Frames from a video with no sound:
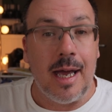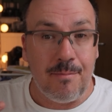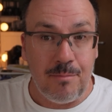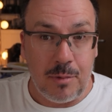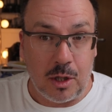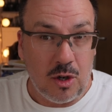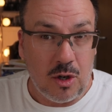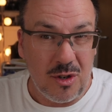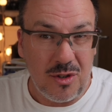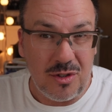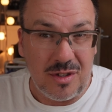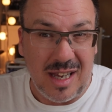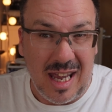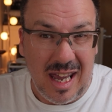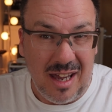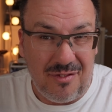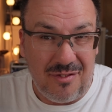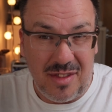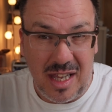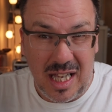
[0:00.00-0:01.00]
Because
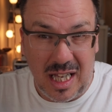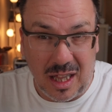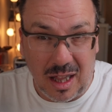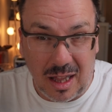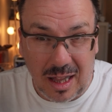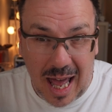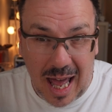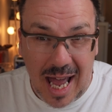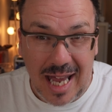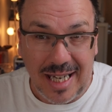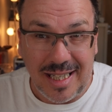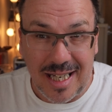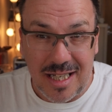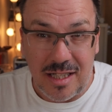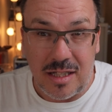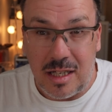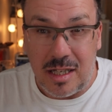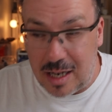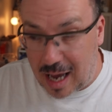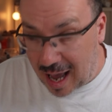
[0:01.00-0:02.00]
if they land
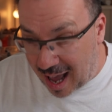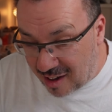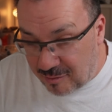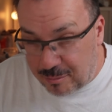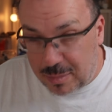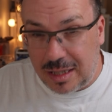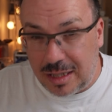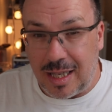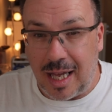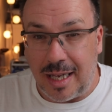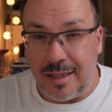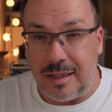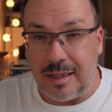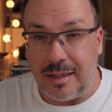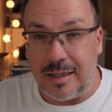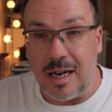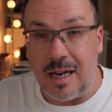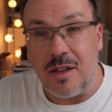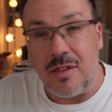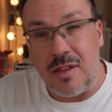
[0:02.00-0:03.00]
as they have been landing
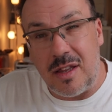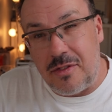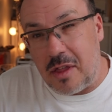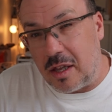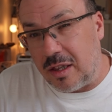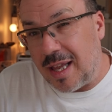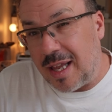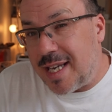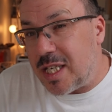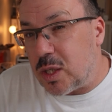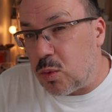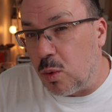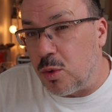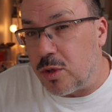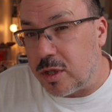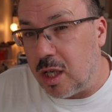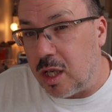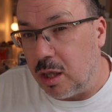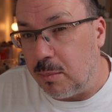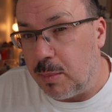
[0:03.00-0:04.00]
there, the lights will
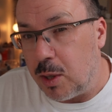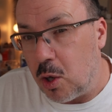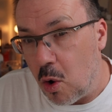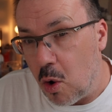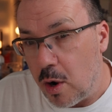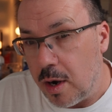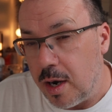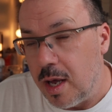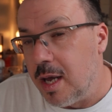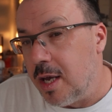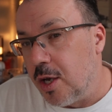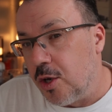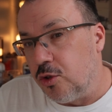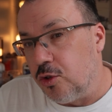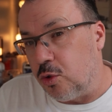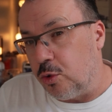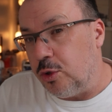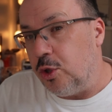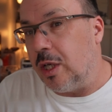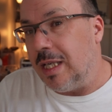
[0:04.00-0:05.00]
still be on,
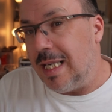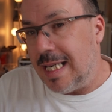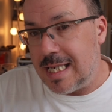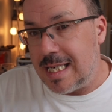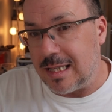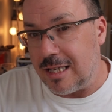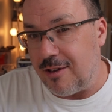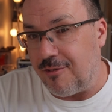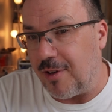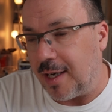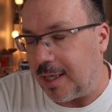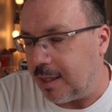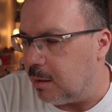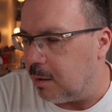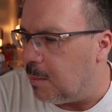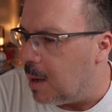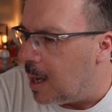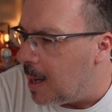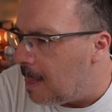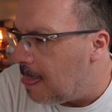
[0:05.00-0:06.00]
so you can easily find
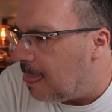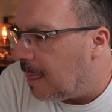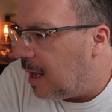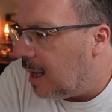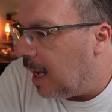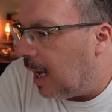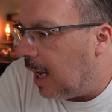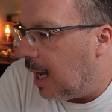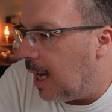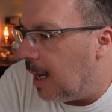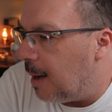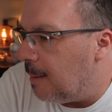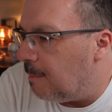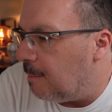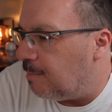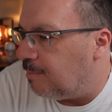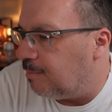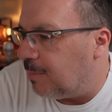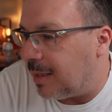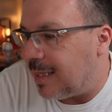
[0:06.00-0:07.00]
them.
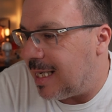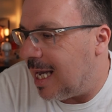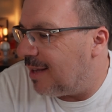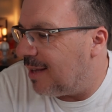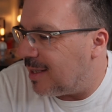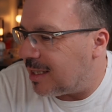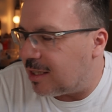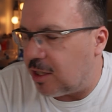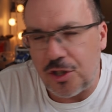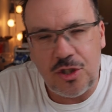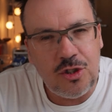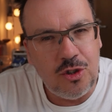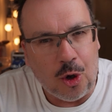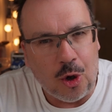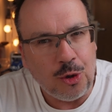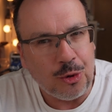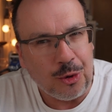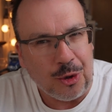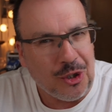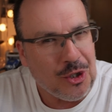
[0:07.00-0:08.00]
But yeah, this does
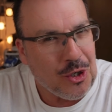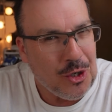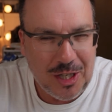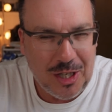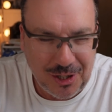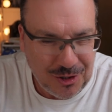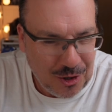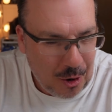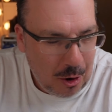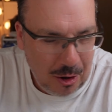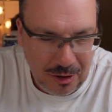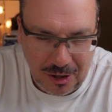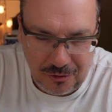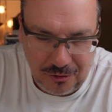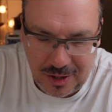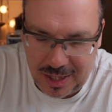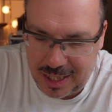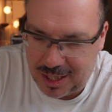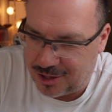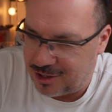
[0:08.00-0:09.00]
not look good at all. It
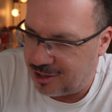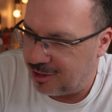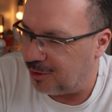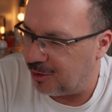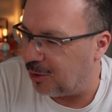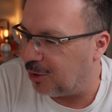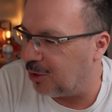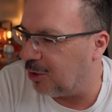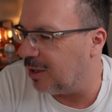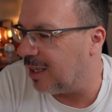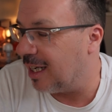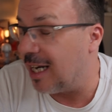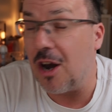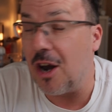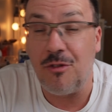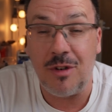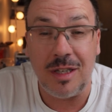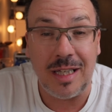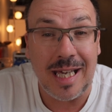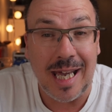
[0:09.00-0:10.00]
really doesn't look good, and
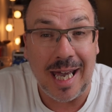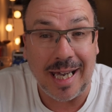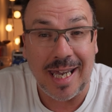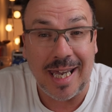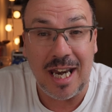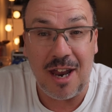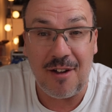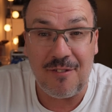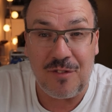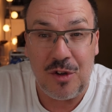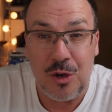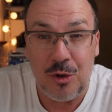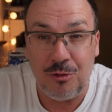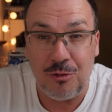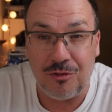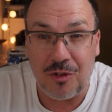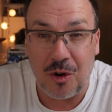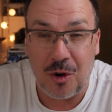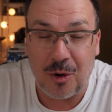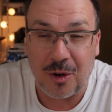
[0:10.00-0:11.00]
I feel
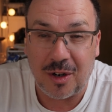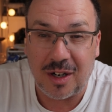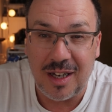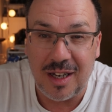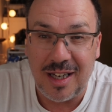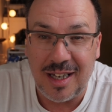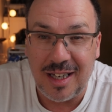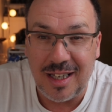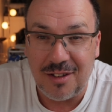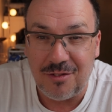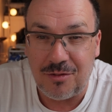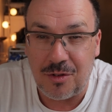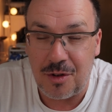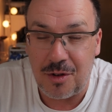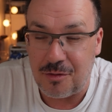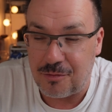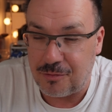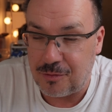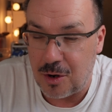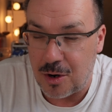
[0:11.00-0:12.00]
for
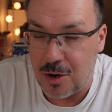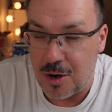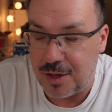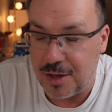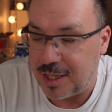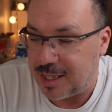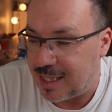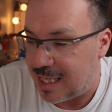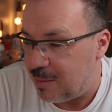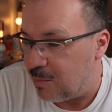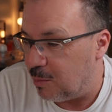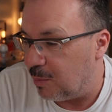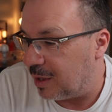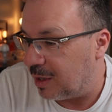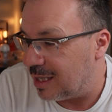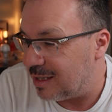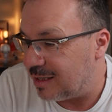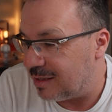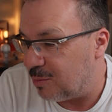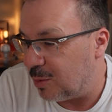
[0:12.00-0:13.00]
the team,
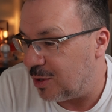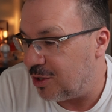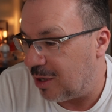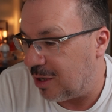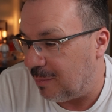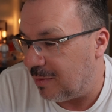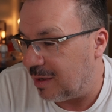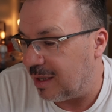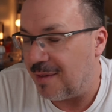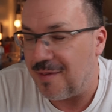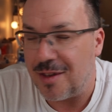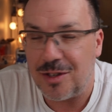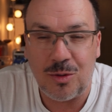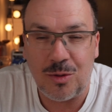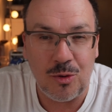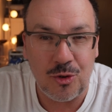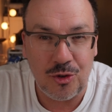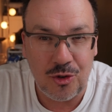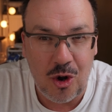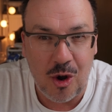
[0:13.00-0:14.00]
because when something like this
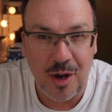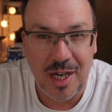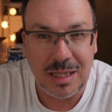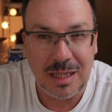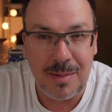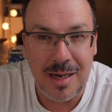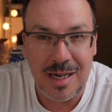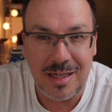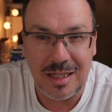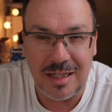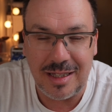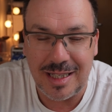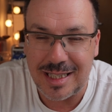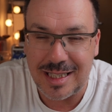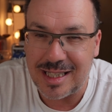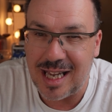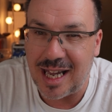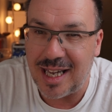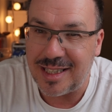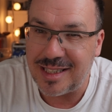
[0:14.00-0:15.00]
goes wrong, especially this
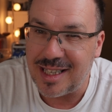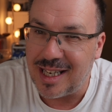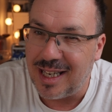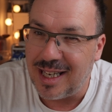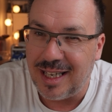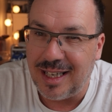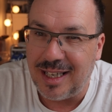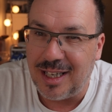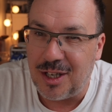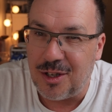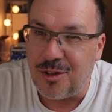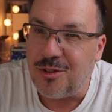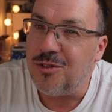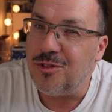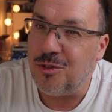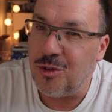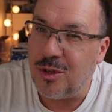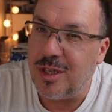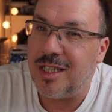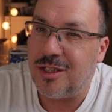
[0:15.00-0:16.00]
size,
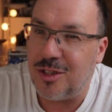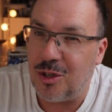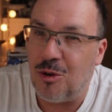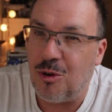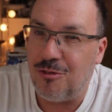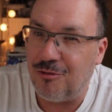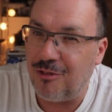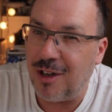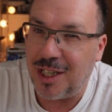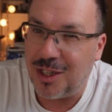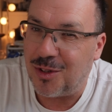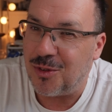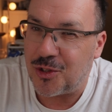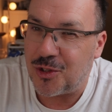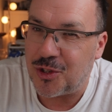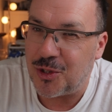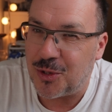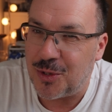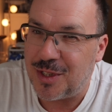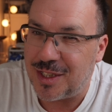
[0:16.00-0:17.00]
you need to go and find those
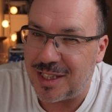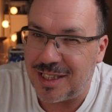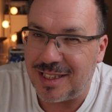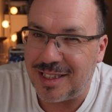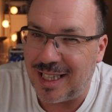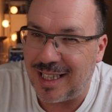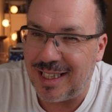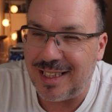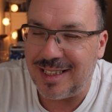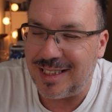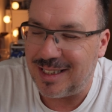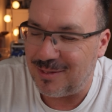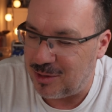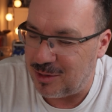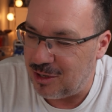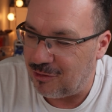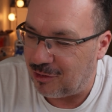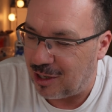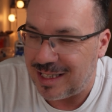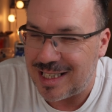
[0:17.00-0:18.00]
drones, and when
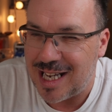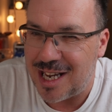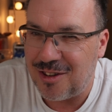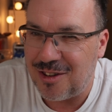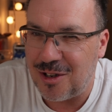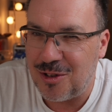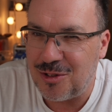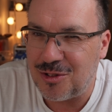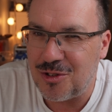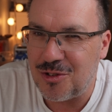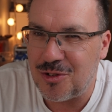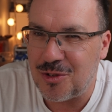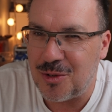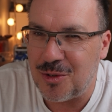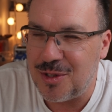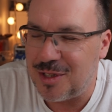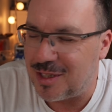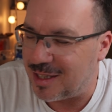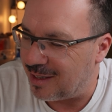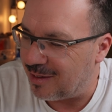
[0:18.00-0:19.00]
you've got 10,000
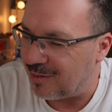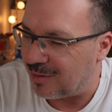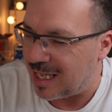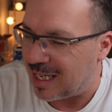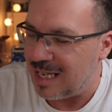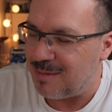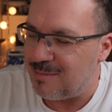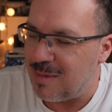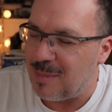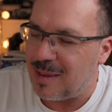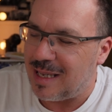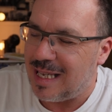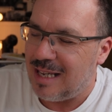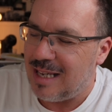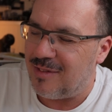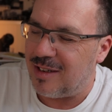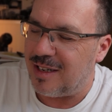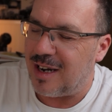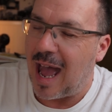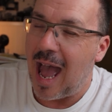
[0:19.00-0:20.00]
drones, okay, maybe
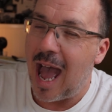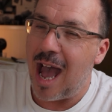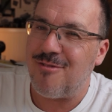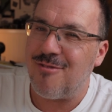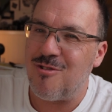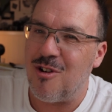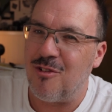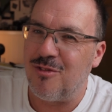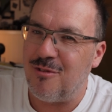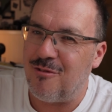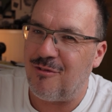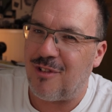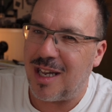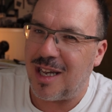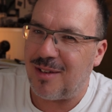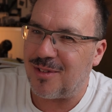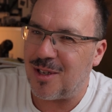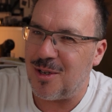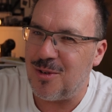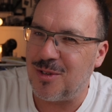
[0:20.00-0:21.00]
even half of them
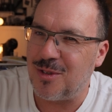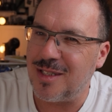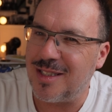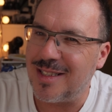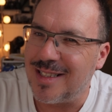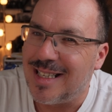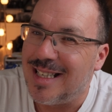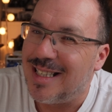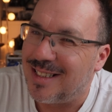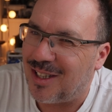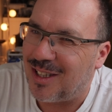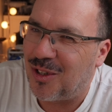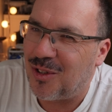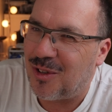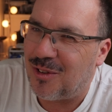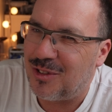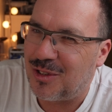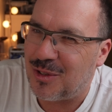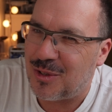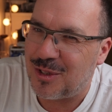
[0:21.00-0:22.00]
5,000, it's a lot
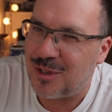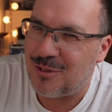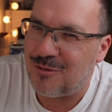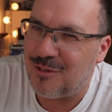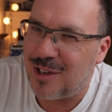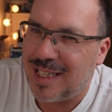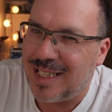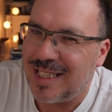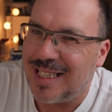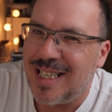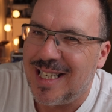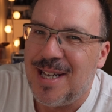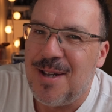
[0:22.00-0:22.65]
of drones to find.